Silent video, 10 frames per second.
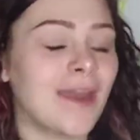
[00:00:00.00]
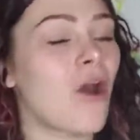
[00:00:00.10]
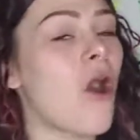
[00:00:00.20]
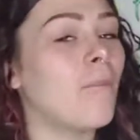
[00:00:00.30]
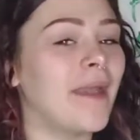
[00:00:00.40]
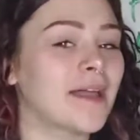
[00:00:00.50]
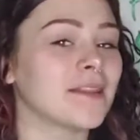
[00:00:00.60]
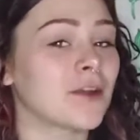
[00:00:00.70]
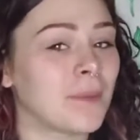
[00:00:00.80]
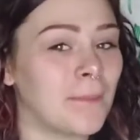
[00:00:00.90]
it all make a
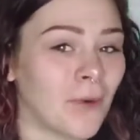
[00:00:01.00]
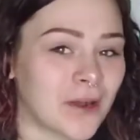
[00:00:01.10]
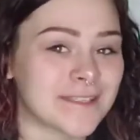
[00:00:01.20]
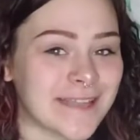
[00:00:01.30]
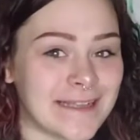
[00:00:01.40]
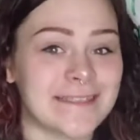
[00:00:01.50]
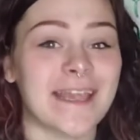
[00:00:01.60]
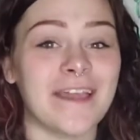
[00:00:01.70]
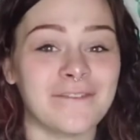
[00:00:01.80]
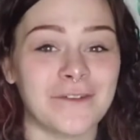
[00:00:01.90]
little bit more
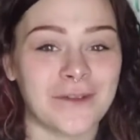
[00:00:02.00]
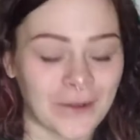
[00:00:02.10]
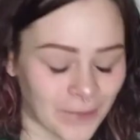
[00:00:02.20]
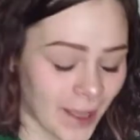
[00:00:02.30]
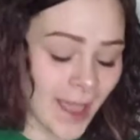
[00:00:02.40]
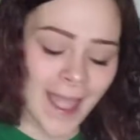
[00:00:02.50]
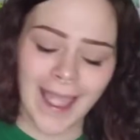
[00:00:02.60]
sense if you do.